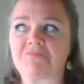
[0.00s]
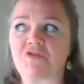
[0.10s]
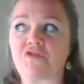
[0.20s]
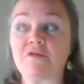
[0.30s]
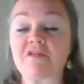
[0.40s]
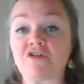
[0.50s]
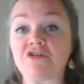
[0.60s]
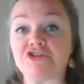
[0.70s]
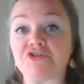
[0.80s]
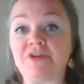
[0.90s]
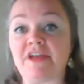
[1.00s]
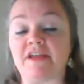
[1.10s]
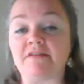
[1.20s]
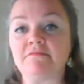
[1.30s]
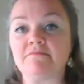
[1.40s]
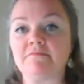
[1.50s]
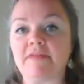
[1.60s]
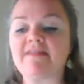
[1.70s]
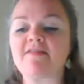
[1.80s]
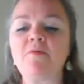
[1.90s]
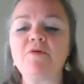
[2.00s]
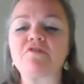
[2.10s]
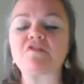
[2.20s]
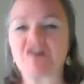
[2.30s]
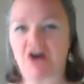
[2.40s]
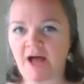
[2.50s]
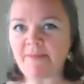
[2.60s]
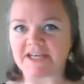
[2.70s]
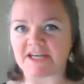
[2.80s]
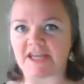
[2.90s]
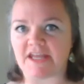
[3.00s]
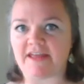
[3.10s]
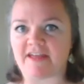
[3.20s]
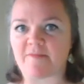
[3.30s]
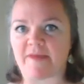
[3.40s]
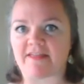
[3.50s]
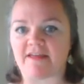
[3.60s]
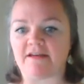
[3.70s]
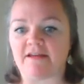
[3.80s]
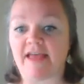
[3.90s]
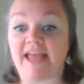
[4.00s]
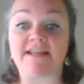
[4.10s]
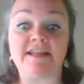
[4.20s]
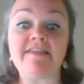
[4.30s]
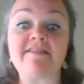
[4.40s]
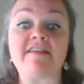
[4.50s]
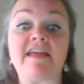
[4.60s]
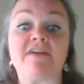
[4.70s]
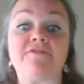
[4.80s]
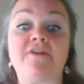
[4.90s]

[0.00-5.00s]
to a certain degree, it's almost commonly expected, at least if